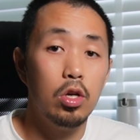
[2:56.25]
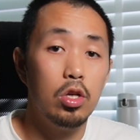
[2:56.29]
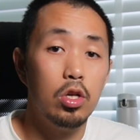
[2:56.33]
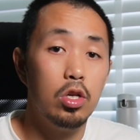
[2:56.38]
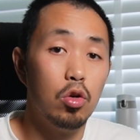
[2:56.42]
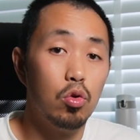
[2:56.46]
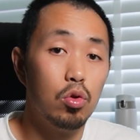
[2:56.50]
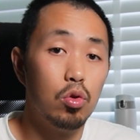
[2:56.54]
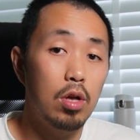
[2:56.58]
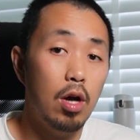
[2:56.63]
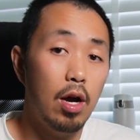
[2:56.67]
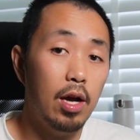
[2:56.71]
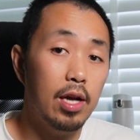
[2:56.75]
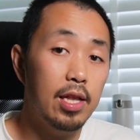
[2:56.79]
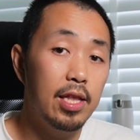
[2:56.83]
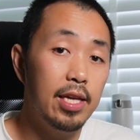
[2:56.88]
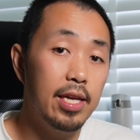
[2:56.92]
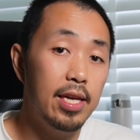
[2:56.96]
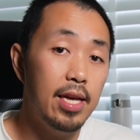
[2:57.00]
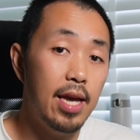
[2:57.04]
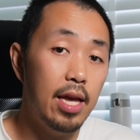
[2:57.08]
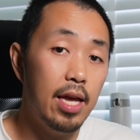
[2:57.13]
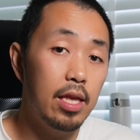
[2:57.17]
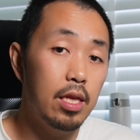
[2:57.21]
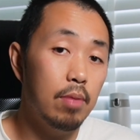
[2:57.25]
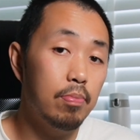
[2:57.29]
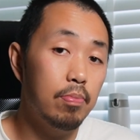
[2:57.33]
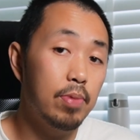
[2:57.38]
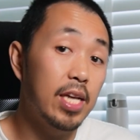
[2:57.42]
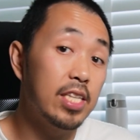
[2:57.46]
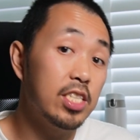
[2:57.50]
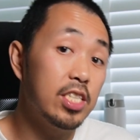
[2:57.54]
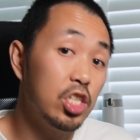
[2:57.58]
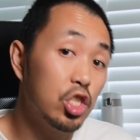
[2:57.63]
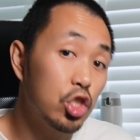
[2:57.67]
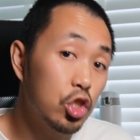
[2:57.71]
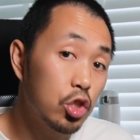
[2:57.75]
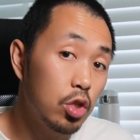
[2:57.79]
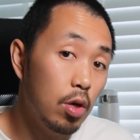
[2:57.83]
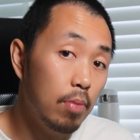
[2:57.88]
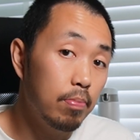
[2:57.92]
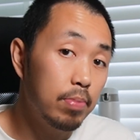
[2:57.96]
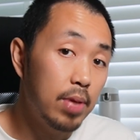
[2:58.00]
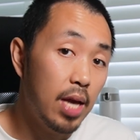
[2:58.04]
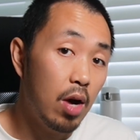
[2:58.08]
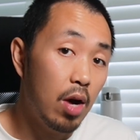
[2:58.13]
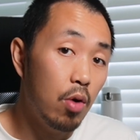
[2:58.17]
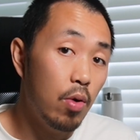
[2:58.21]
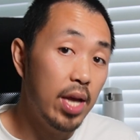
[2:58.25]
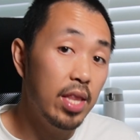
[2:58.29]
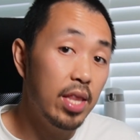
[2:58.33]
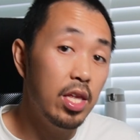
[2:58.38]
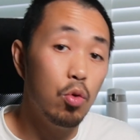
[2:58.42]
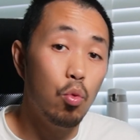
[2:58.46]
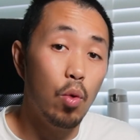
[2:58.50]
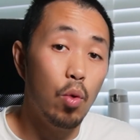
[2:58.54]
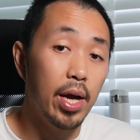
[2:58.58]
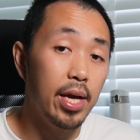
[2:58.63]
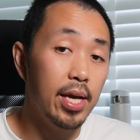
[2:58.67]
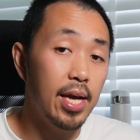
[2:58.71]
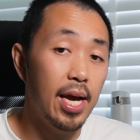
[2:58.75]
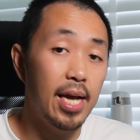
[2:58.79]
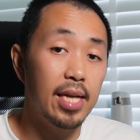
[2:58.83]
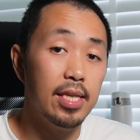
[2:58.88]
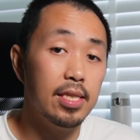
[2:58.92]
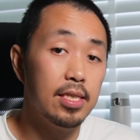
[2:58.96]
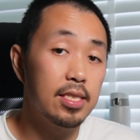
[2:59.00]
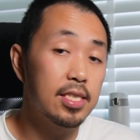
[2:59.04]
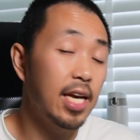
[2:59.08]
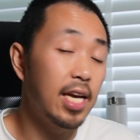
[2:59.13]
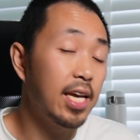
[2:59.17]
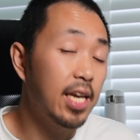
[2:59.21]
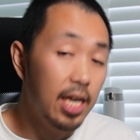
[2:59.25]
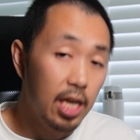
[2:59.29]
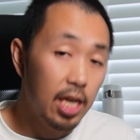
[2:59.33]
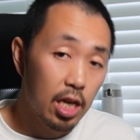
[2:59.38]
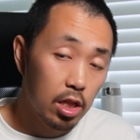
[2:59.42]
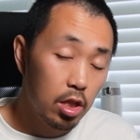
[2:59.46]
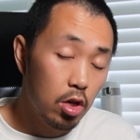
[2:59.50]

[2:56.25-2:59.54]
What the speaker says: you would likely end up getting stopped out anyway and taking a